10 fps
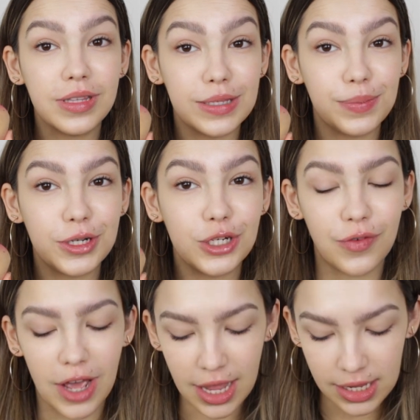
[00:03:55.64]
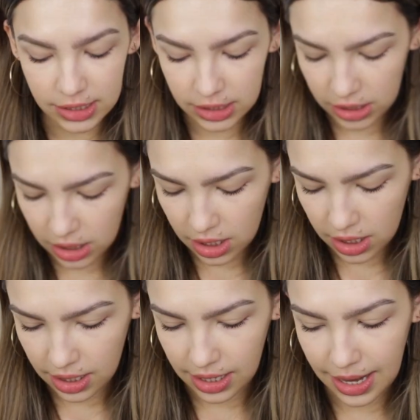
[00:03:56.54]
sponge first.
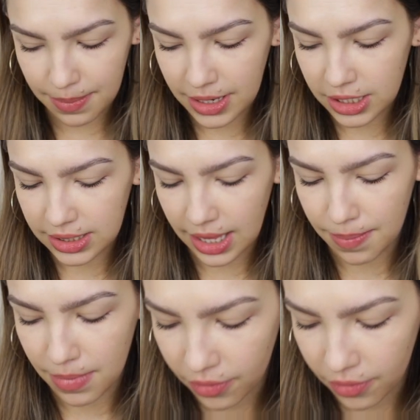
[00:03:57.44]
Let me just get a